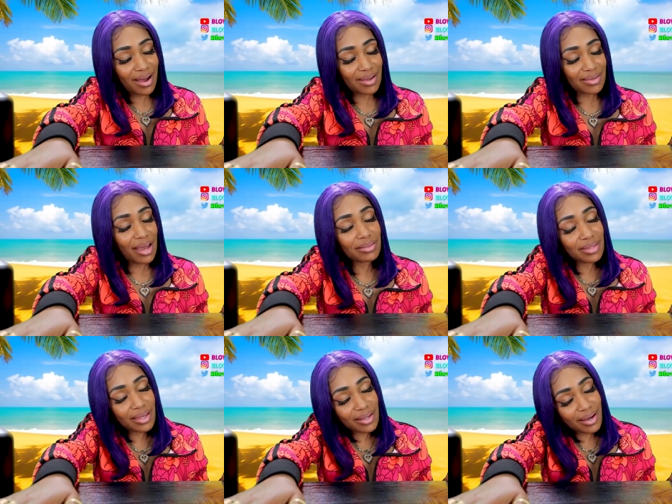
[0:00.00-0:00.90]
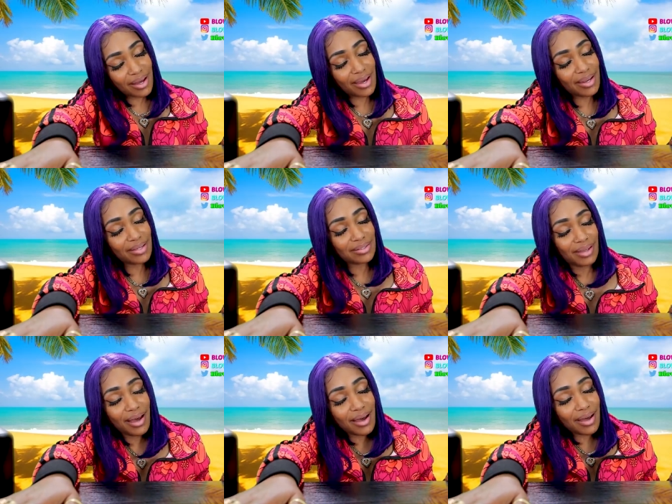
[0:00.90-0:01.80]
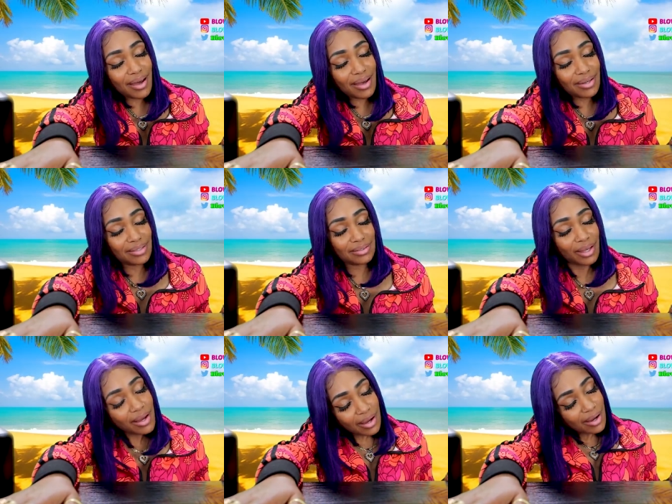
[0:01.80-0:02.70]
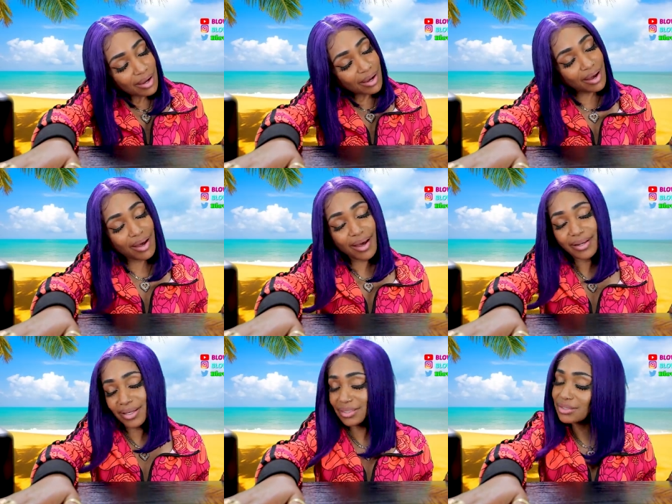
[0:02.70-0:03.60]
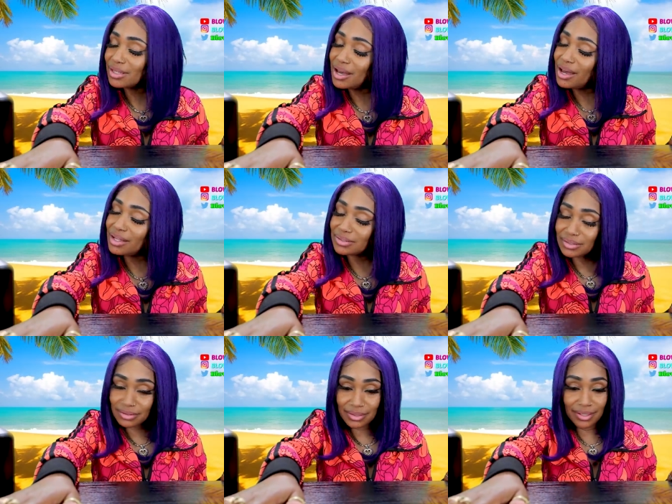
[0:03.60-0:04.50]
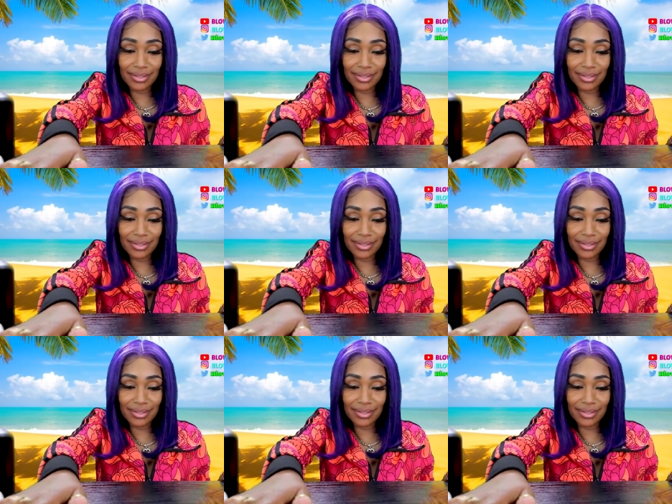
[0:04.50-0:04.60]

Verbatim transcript: I got that artist, artist, artist touch.